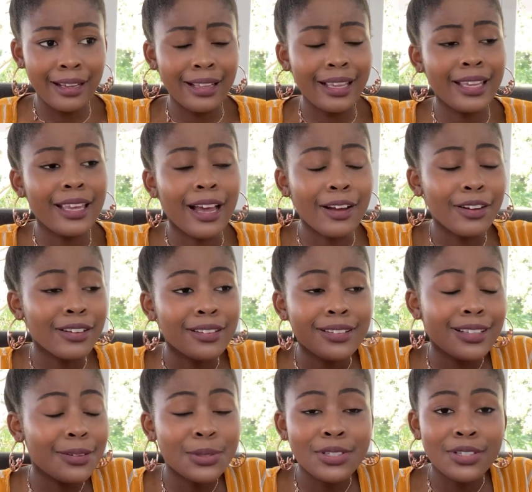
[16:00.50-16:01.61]

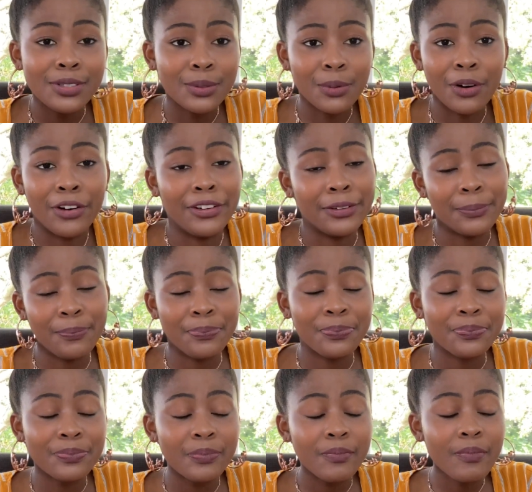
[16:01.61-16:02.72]
It was just so hard.
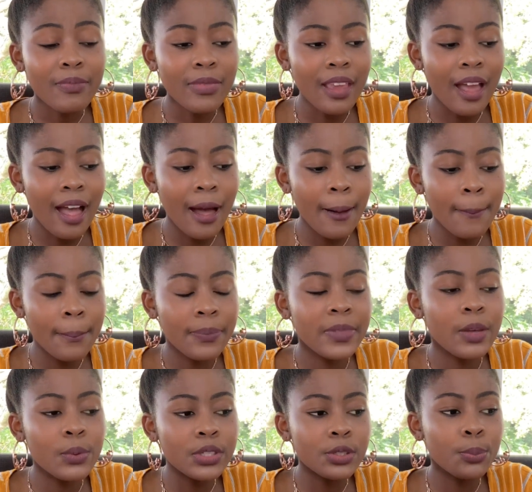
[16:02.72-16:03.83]
There
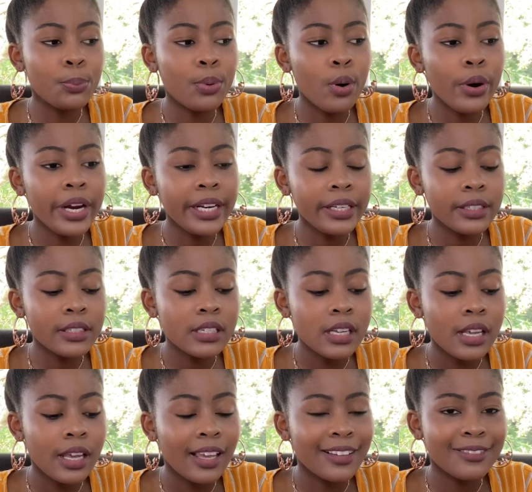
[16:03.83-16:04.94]
was a point.
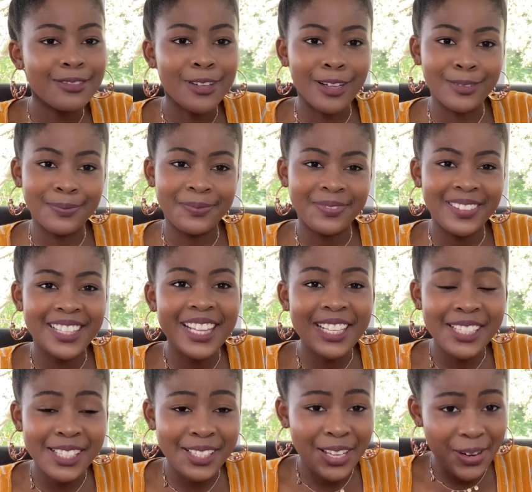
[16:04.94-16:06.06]
Well,
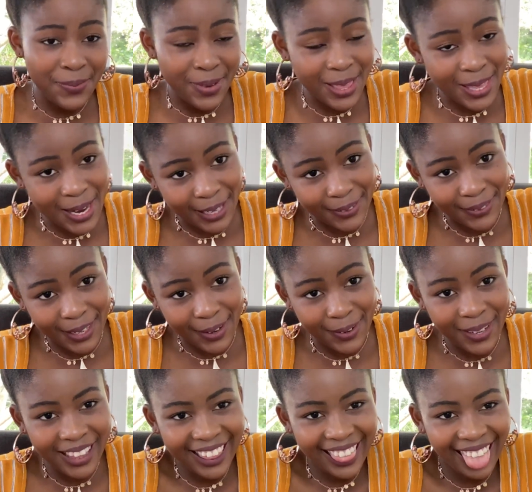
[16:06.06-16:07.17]
this is gonna be in the next video.
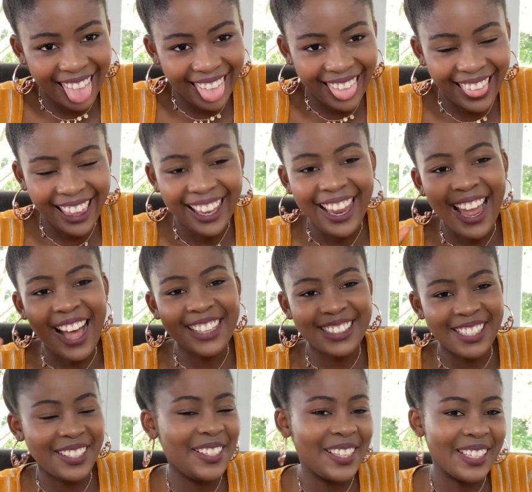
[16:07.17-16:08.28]
I'll
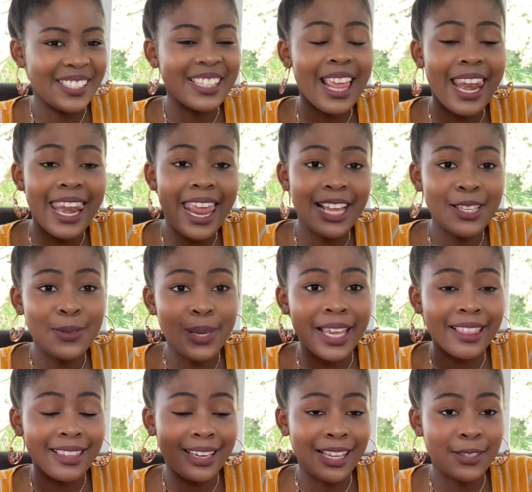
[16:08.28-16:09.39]
tell you this next week
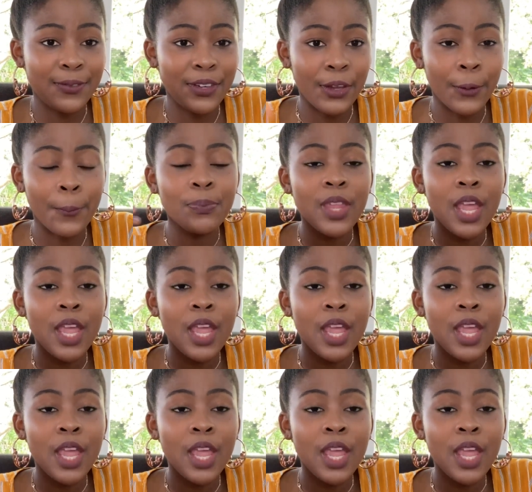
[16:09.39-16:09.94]
in the next video.